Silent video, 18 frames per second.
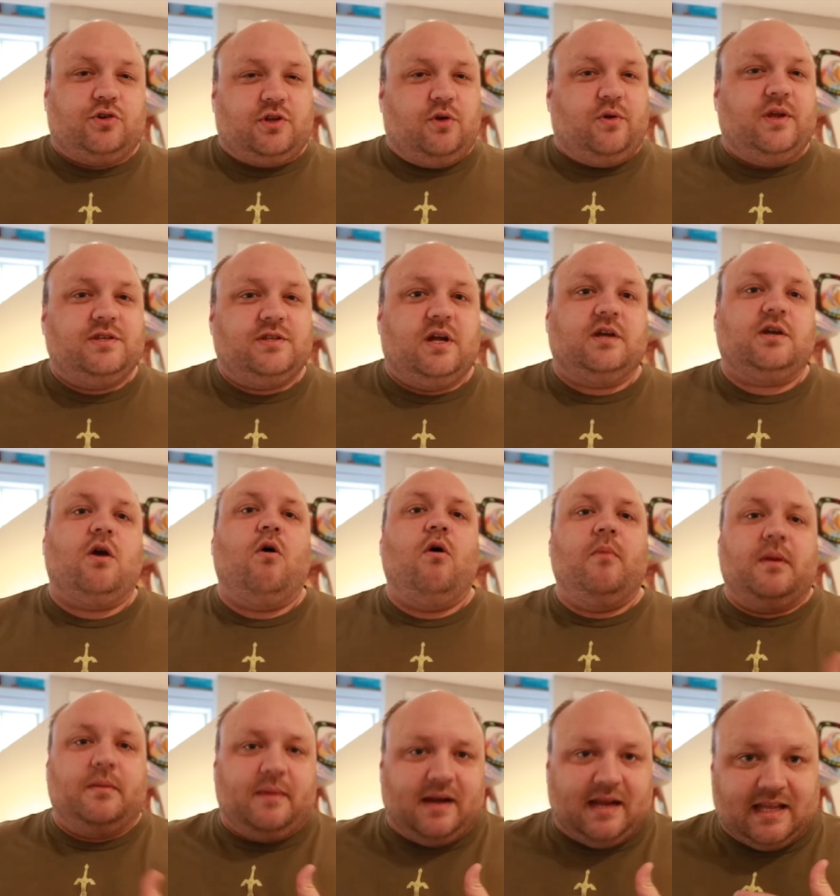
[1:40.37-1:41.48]
I know he's not going, but
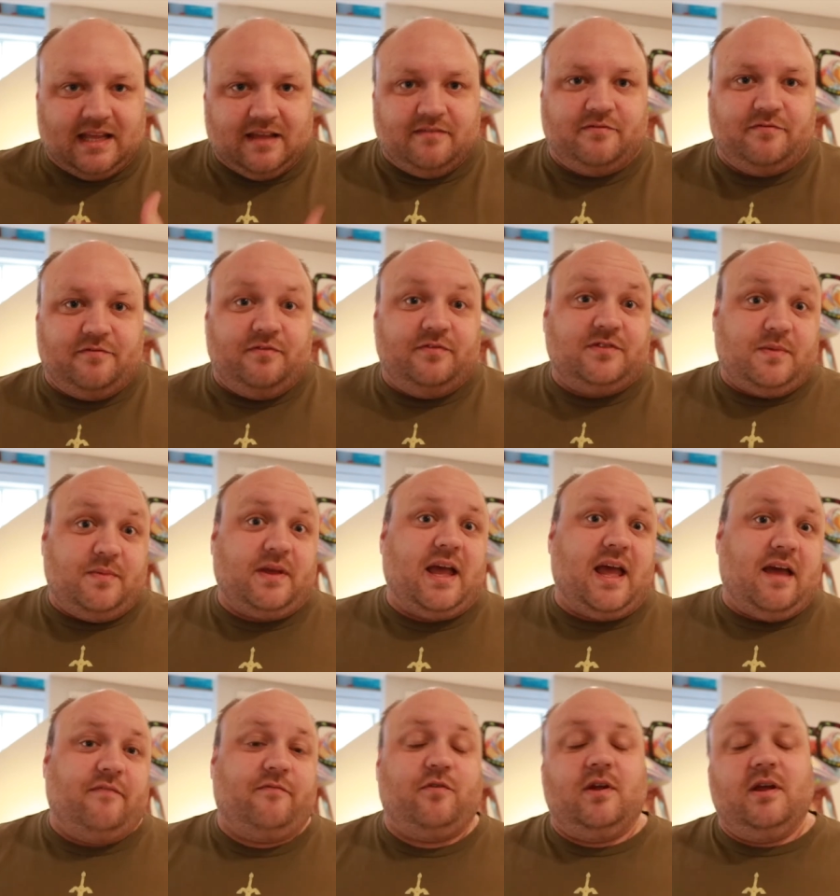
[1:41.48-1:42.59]
I'm going to give something I
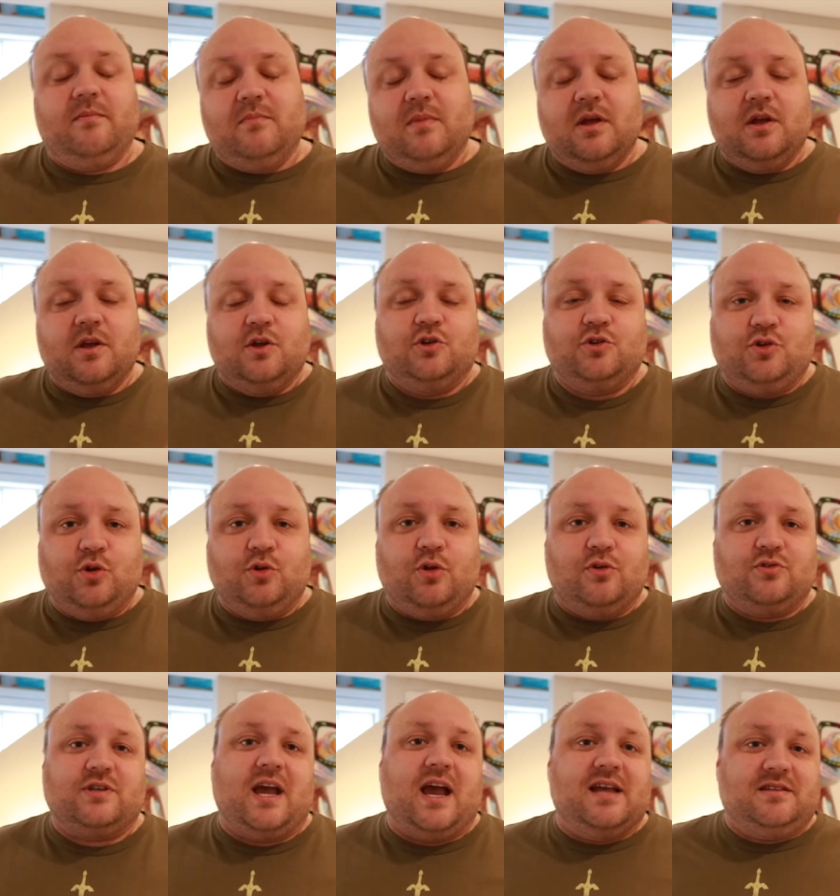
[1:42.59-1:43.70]
have for him to those
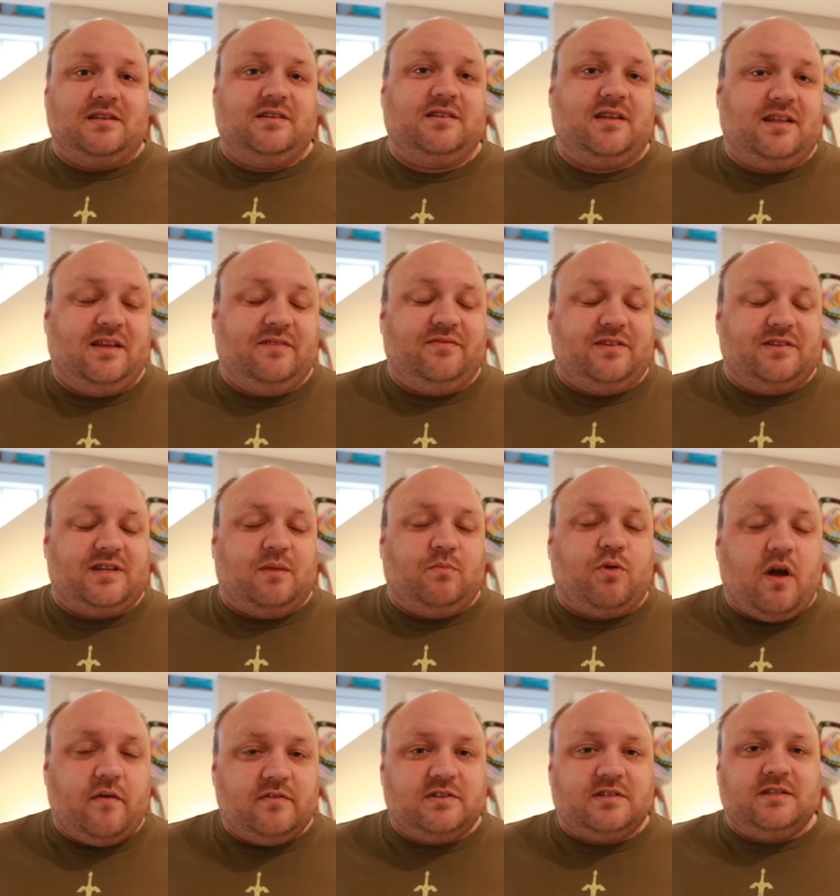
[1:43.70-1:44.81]
guys because they live in the same
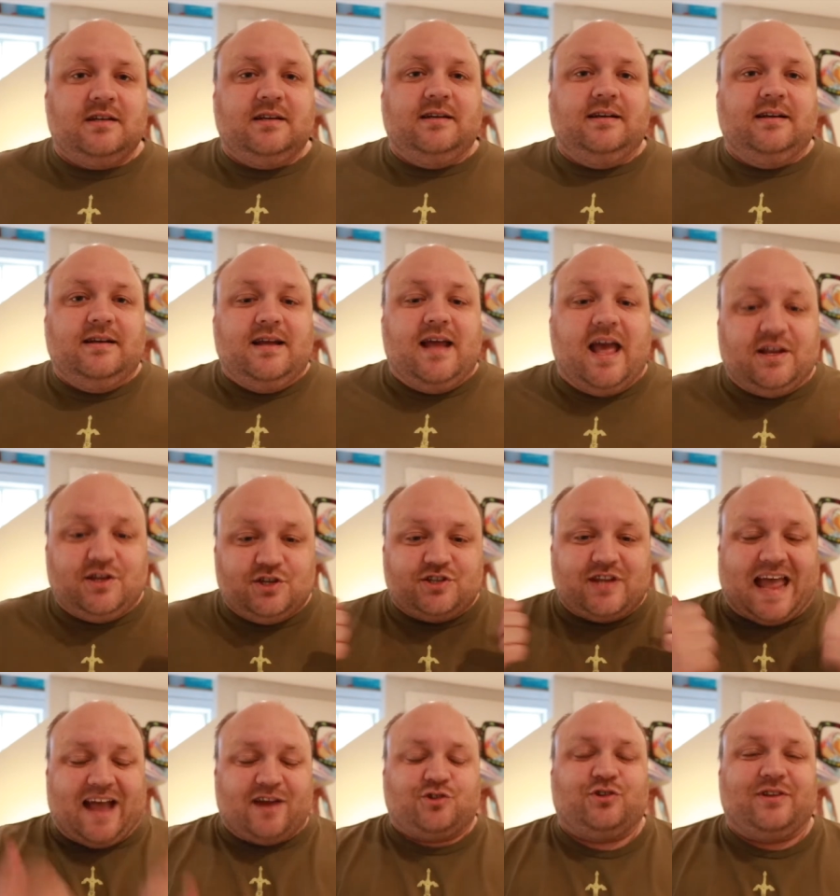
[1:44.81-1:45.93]
province, and just
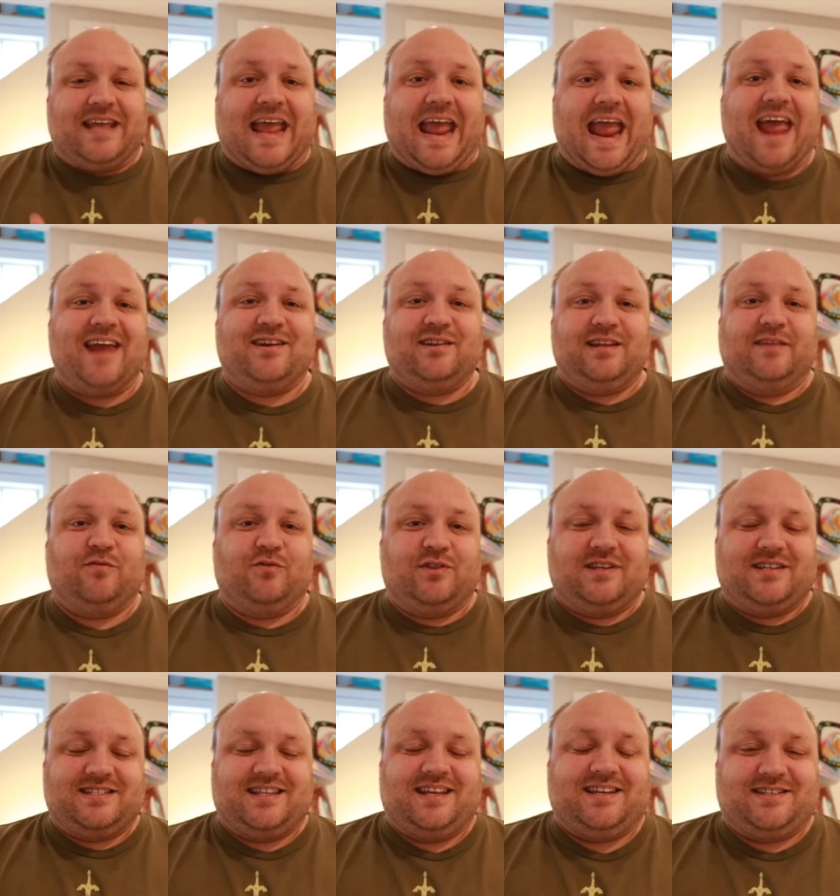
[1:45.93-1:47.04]
actually hand deliver
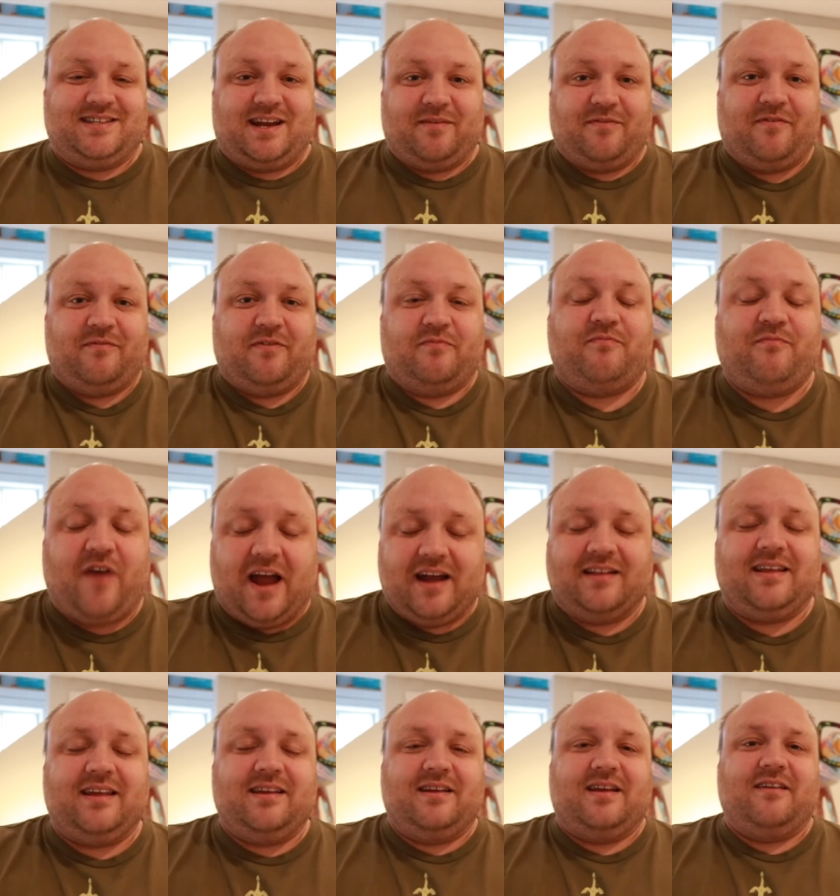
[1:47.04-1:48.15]
these things that I
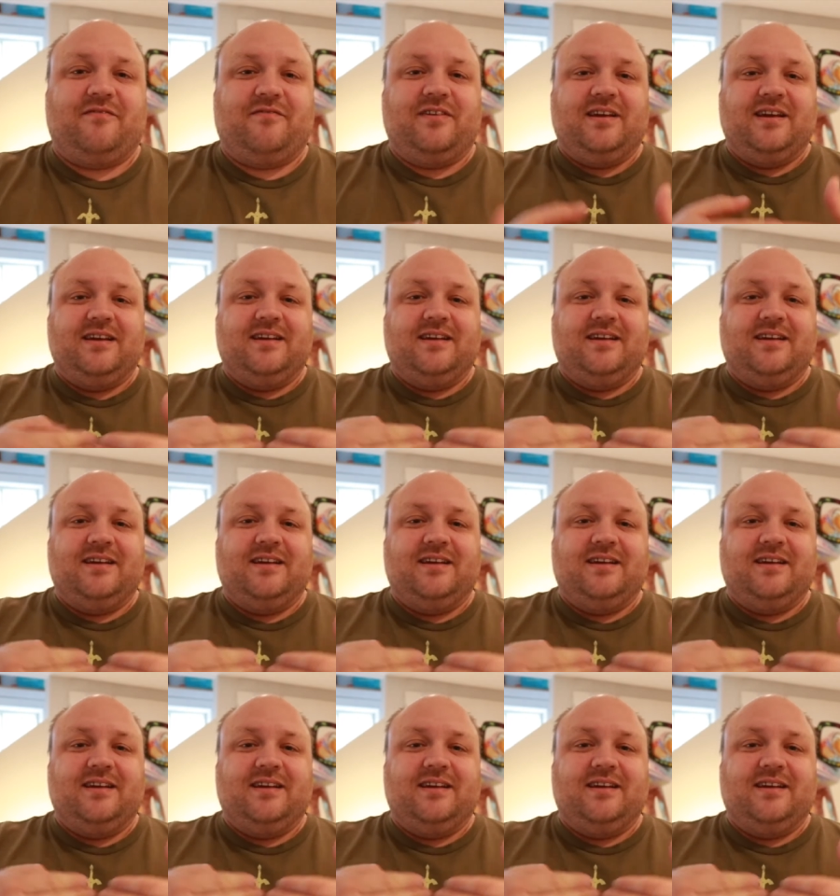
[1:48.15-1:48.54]
finally have,